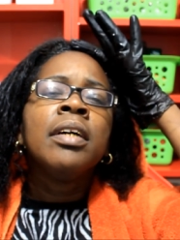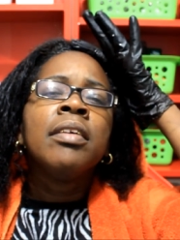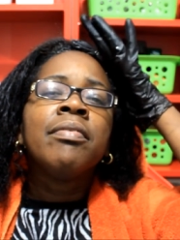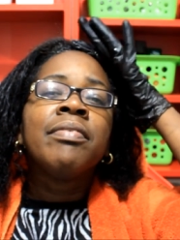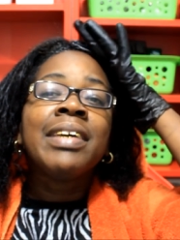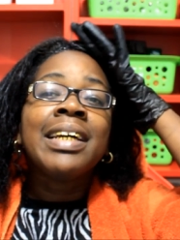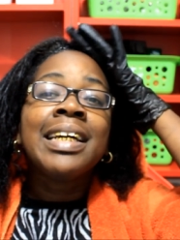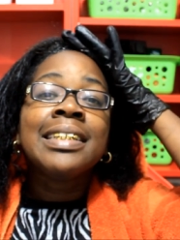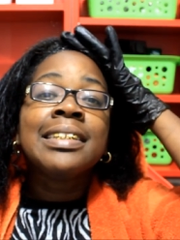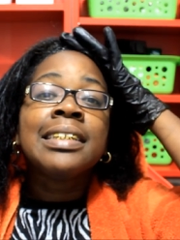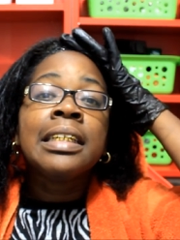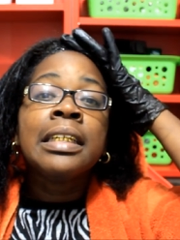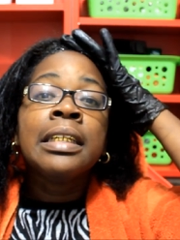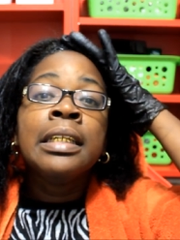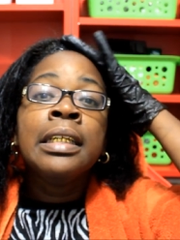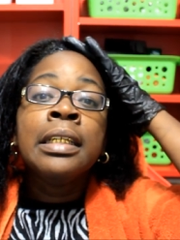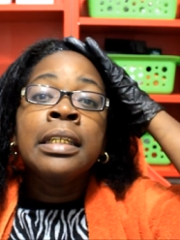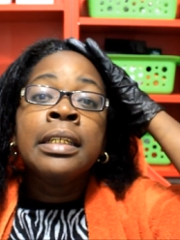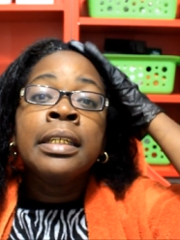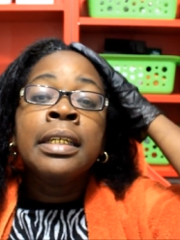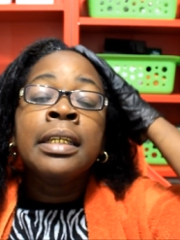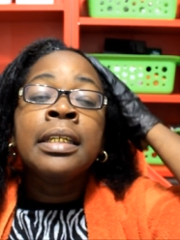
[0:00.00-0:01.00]

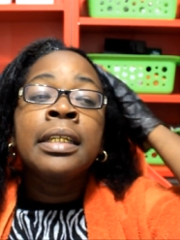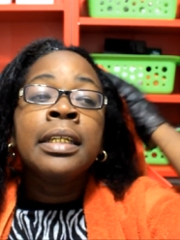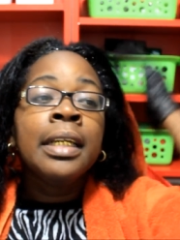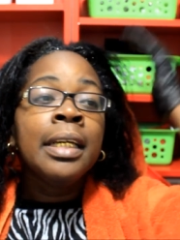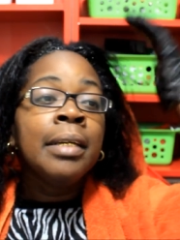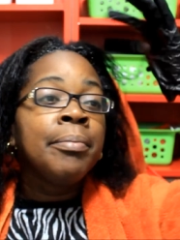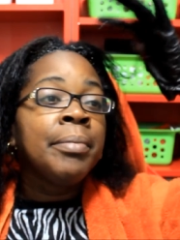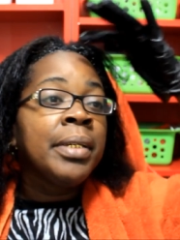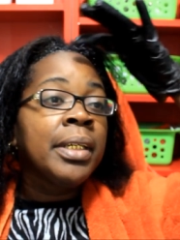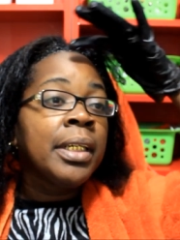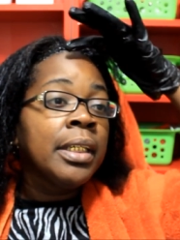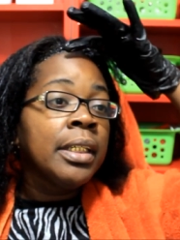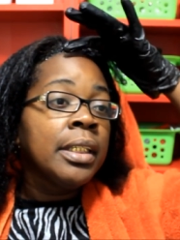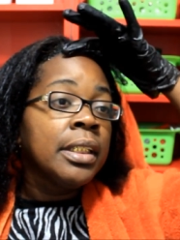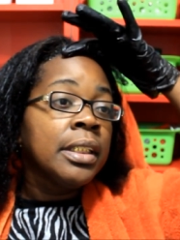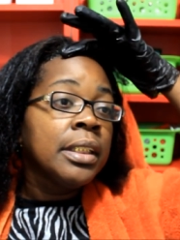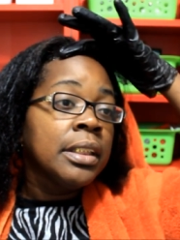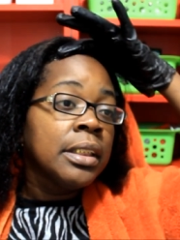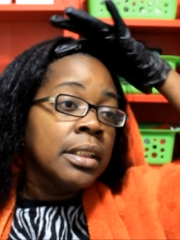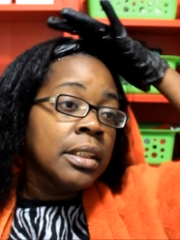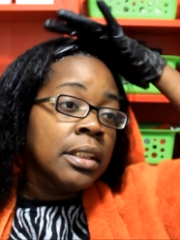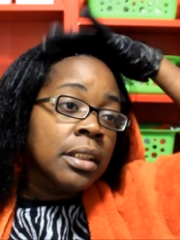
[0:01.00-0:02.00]
Vaseline or none of that,
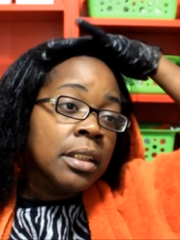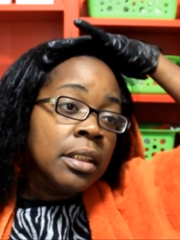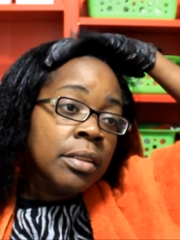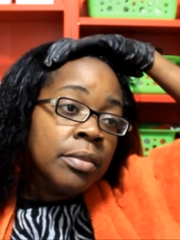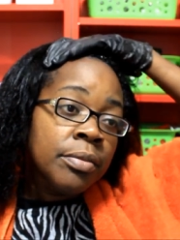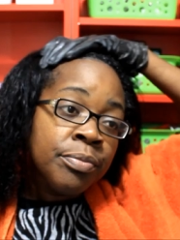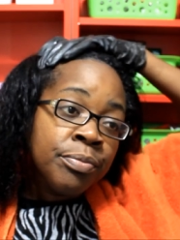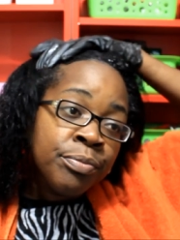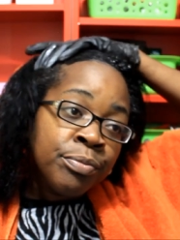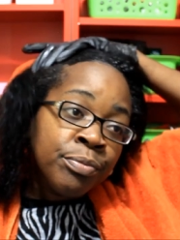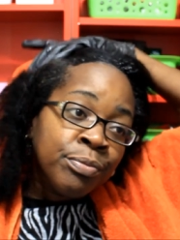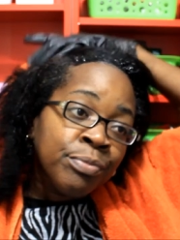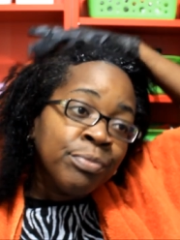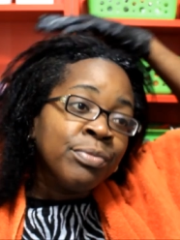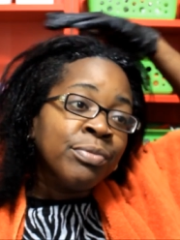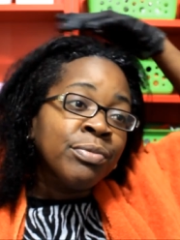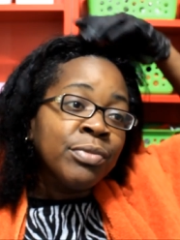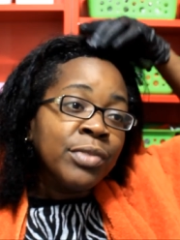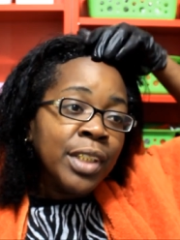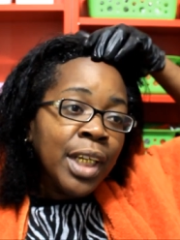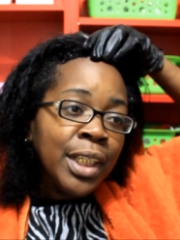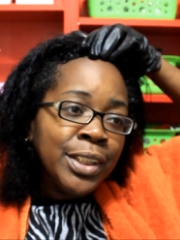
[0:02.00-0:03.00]
because
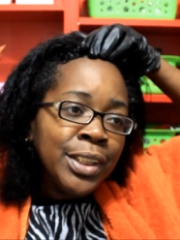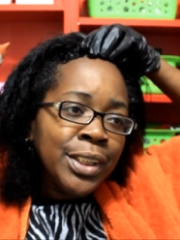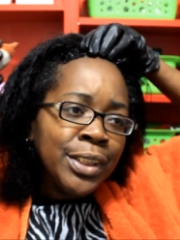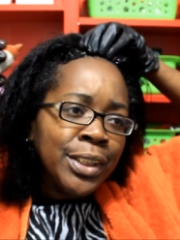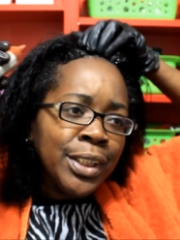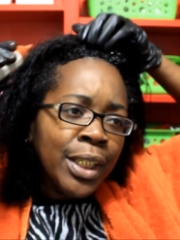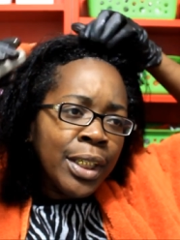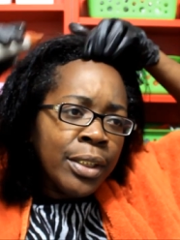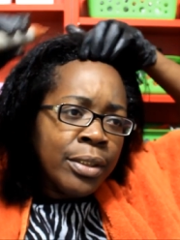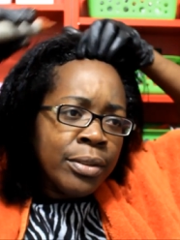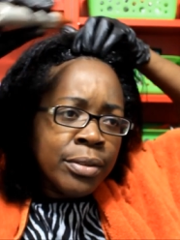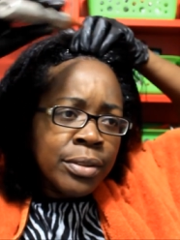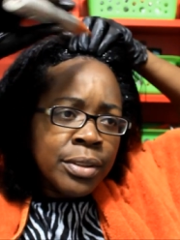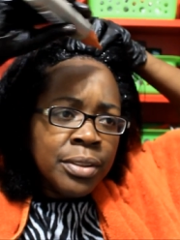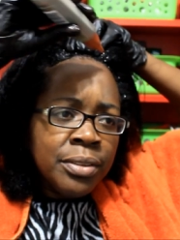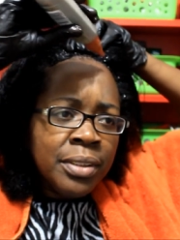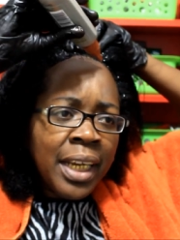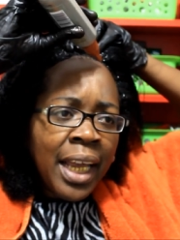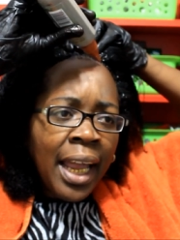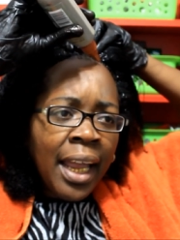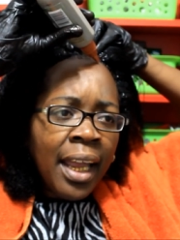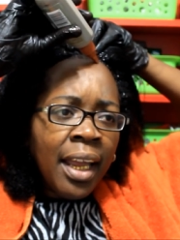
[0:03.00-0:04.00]
I just don't. You
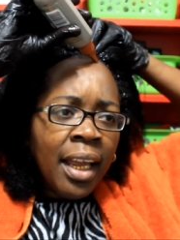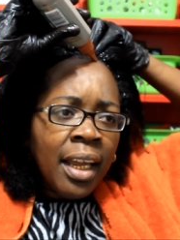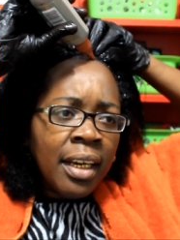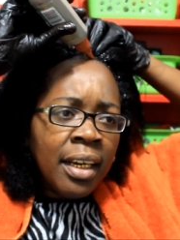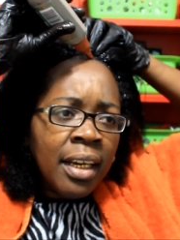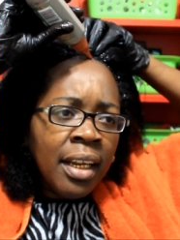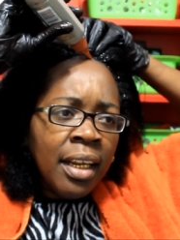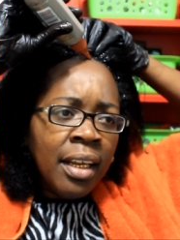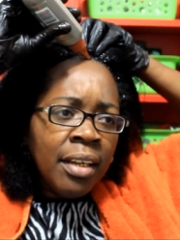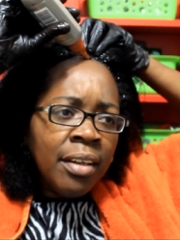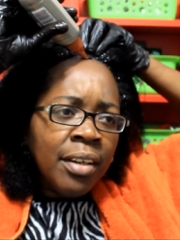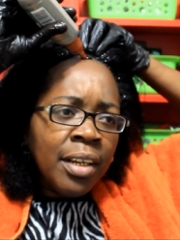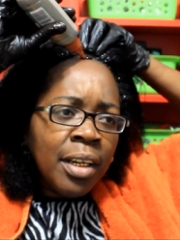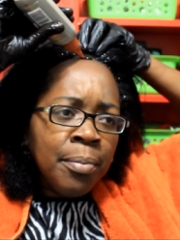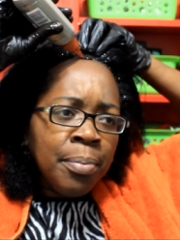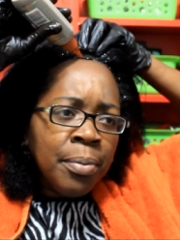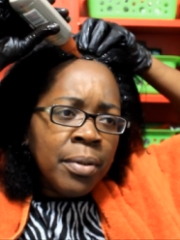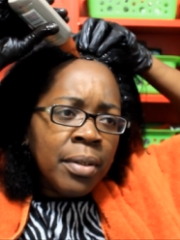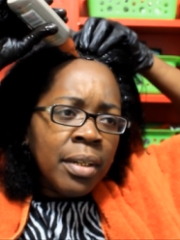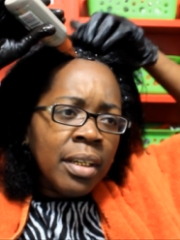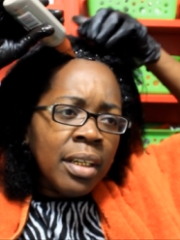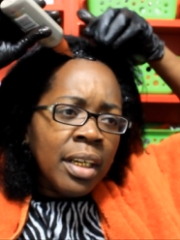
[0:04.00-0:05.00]
can, you can
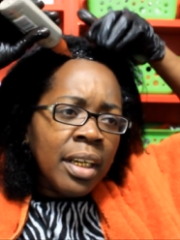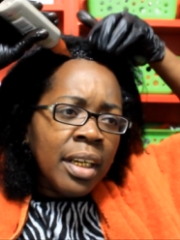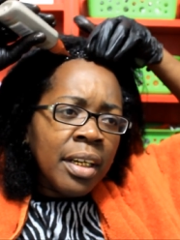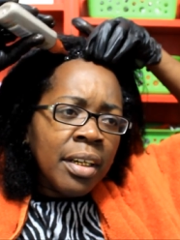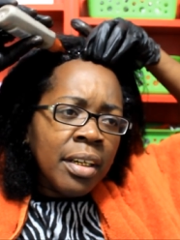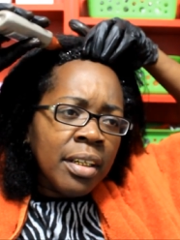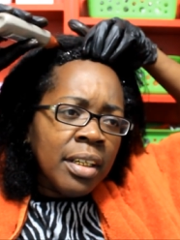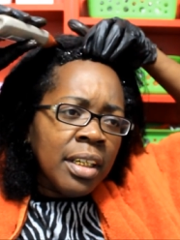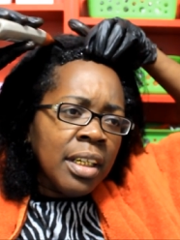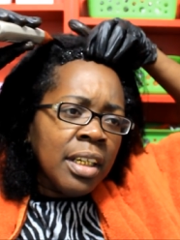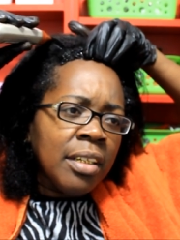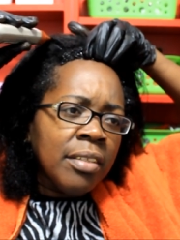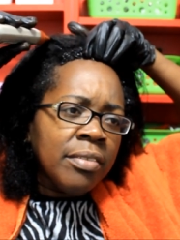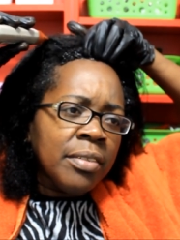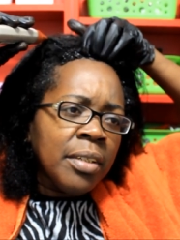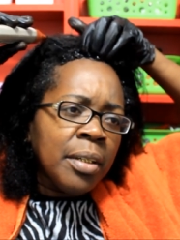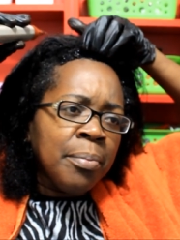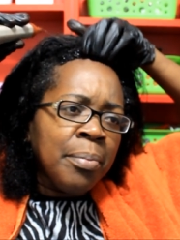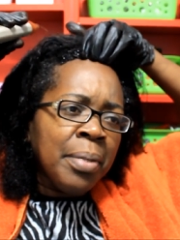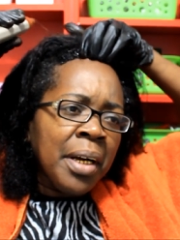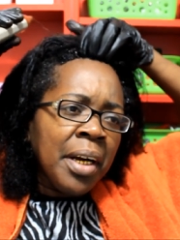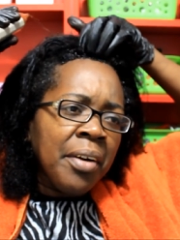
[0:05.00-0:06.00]
put a layer of
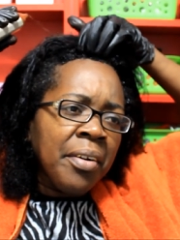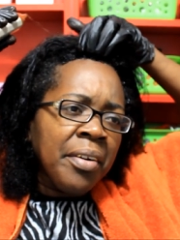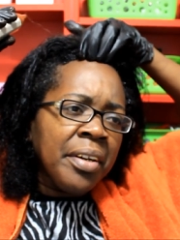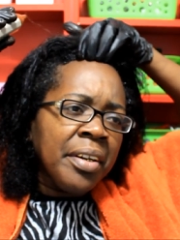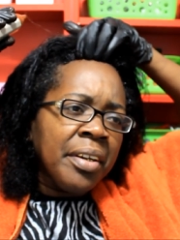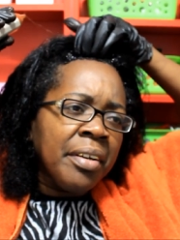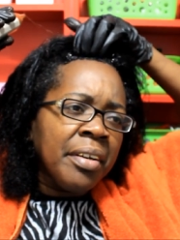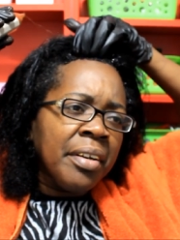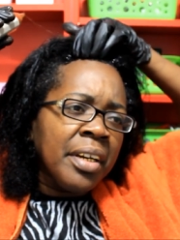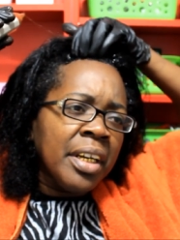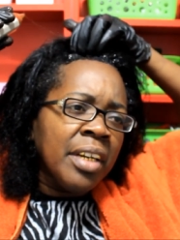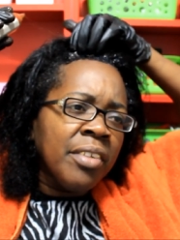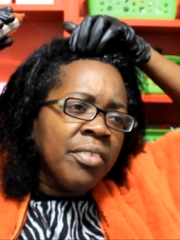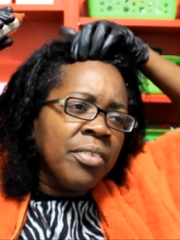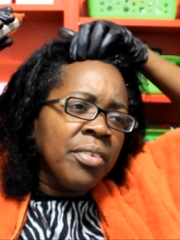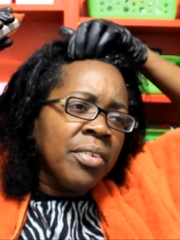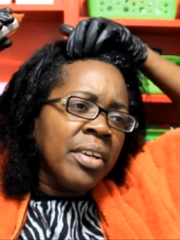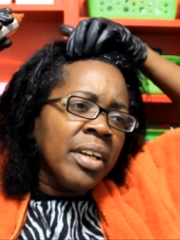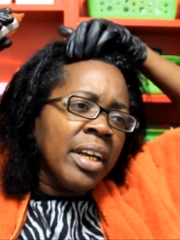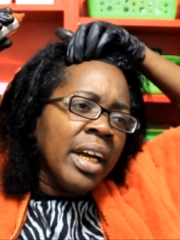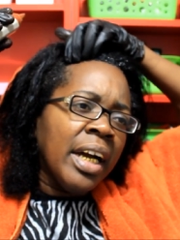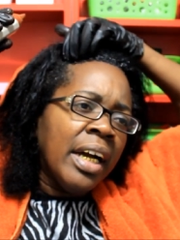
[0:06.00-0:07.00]
a barrier if
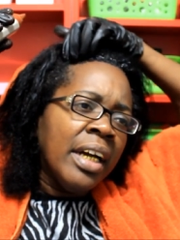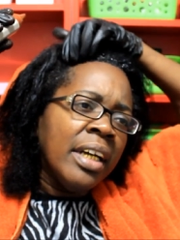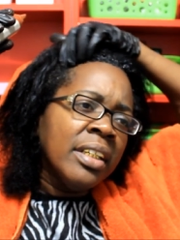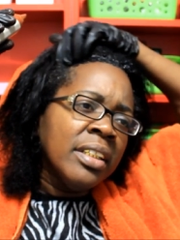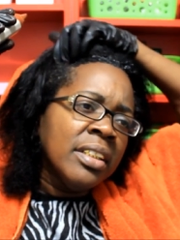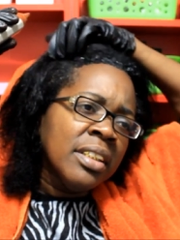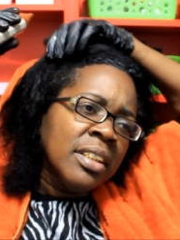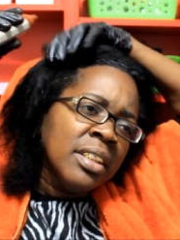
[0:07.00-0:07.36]
you got,